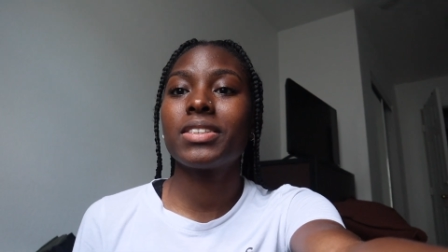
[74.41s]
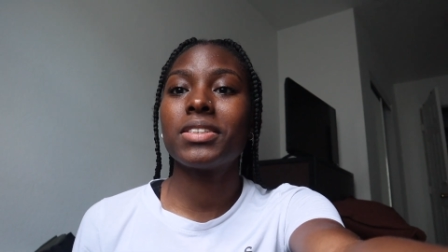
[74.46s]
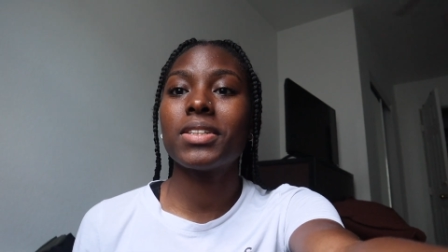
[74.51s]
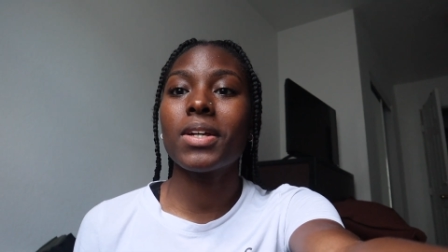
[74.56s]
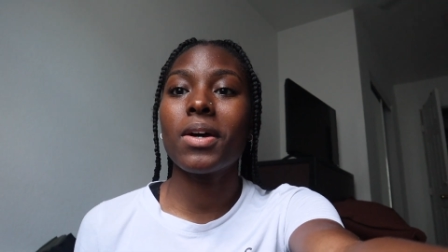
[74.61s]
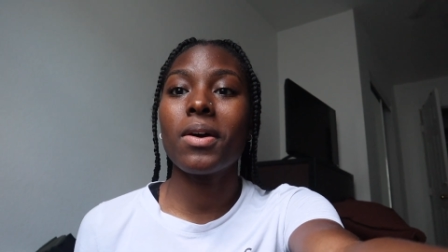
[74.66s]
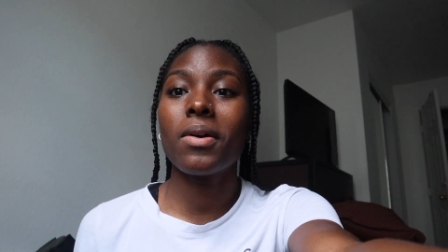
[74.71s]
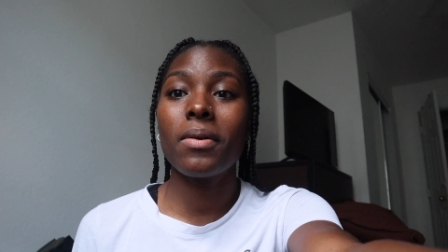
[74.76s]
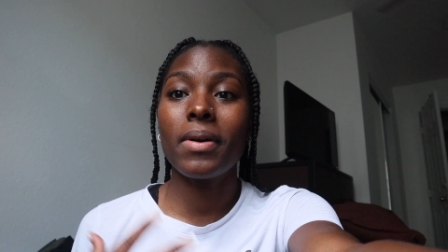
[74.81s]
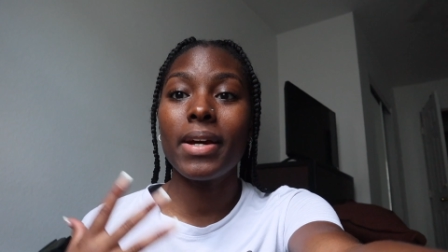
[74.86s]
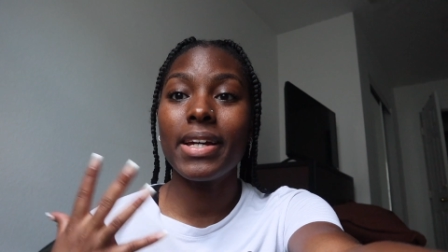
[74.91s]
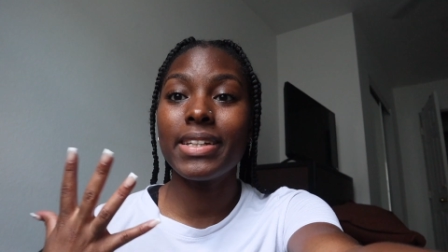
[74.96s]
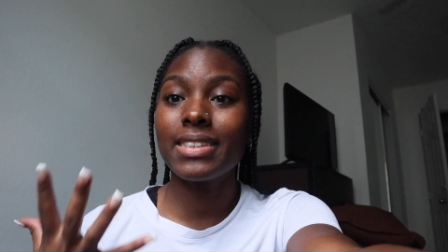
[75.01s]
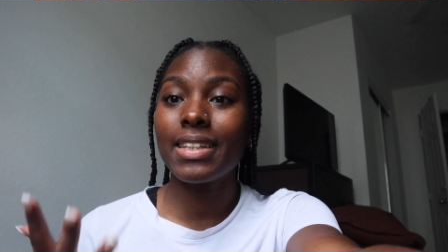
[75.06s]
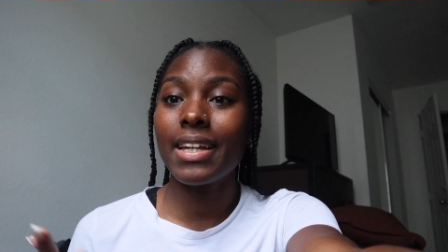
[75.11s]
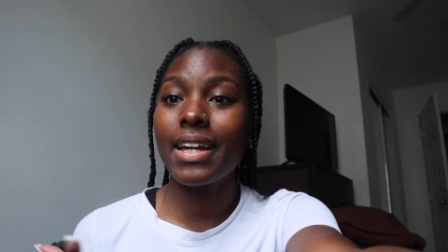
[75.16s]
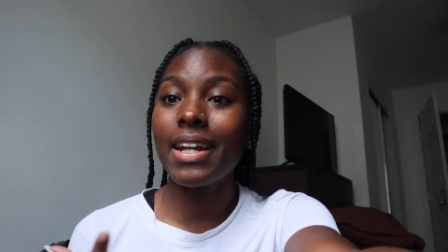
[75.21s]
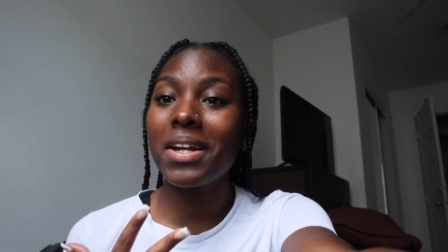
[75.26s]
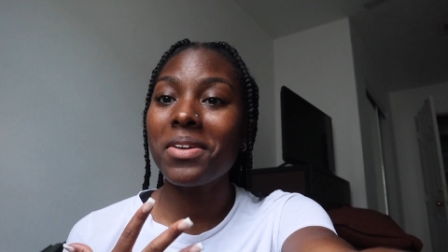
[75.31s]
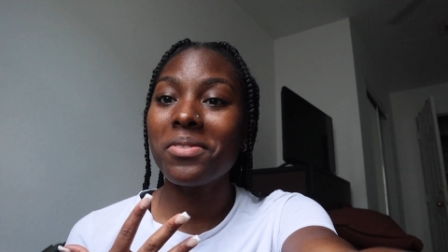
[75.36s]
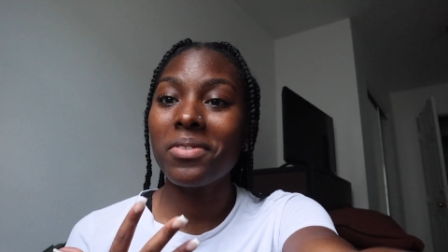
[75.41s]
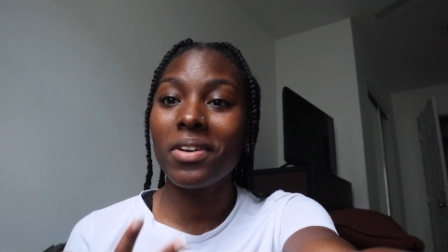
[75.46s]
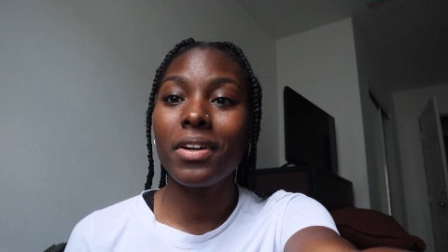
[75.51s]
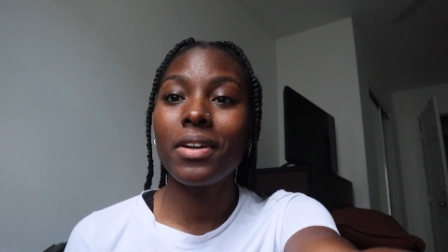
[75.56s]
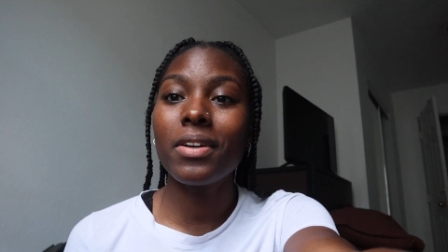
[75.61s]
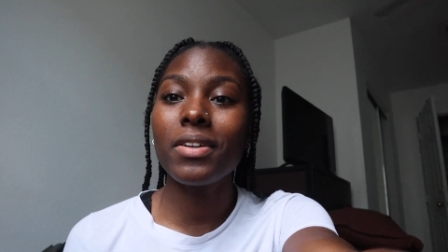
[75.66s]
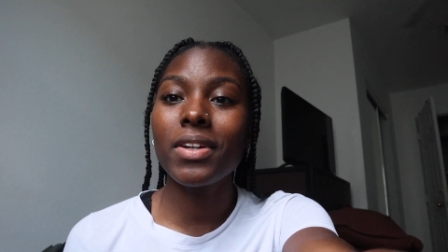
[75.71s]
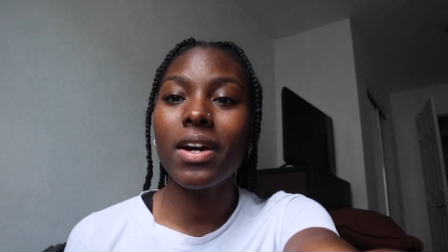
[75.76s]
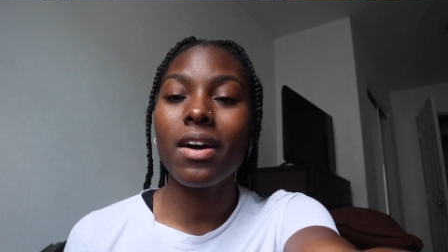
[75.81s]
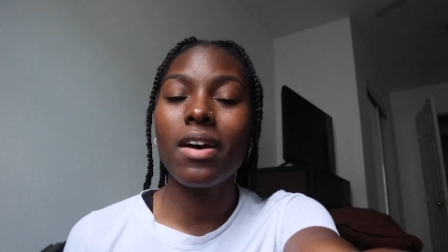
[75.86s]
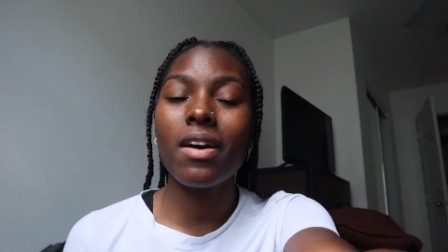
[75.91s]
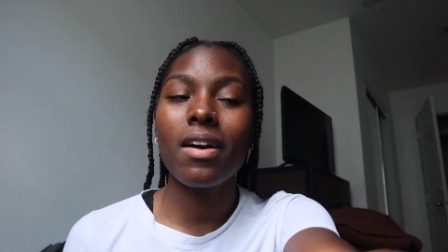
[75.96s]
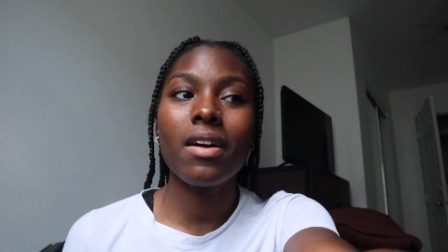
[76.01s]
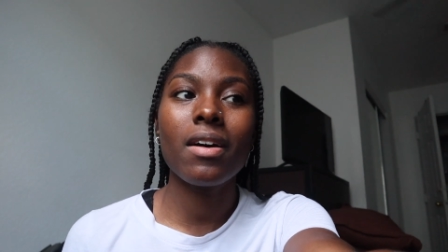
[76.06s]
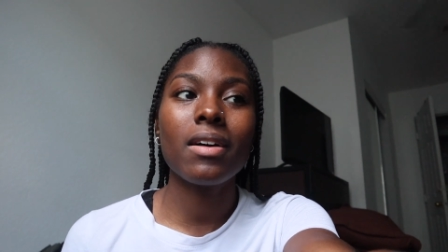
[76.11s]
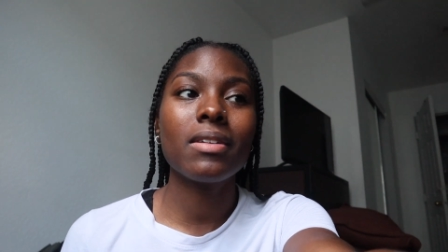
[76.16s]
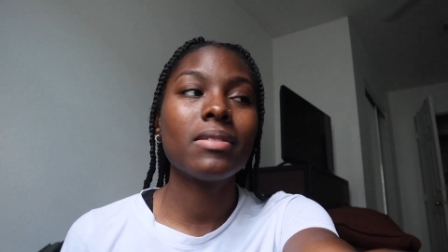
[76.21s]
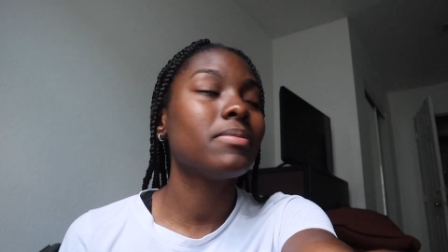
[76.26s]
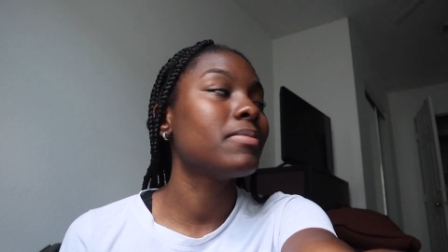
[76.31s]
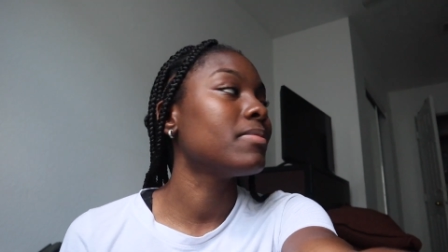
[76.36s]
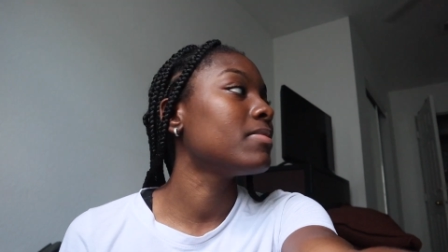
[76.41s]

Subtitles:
so it's getting real, y'all.